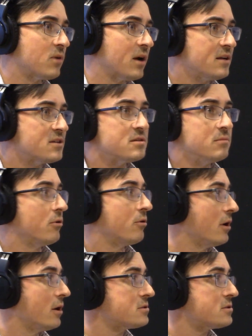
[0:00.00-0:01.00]
kind of similar
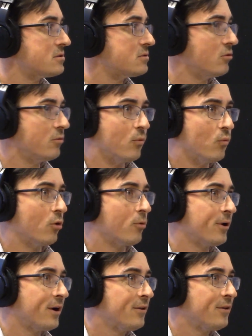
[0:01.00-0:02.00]
to us. It's a little bit
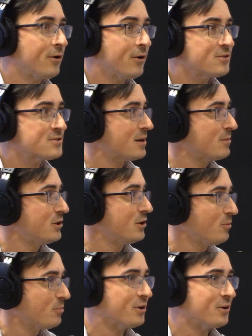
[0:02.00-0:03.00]
warmer down there in this time of
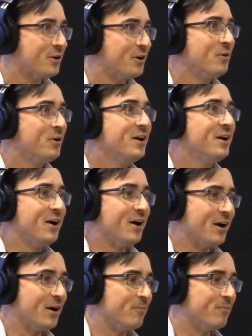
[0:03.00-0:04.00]
year, but,
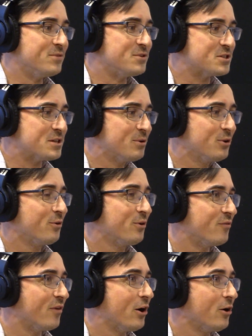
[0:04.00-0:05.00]
similar
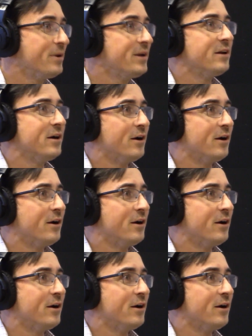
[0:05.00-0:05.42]
environment.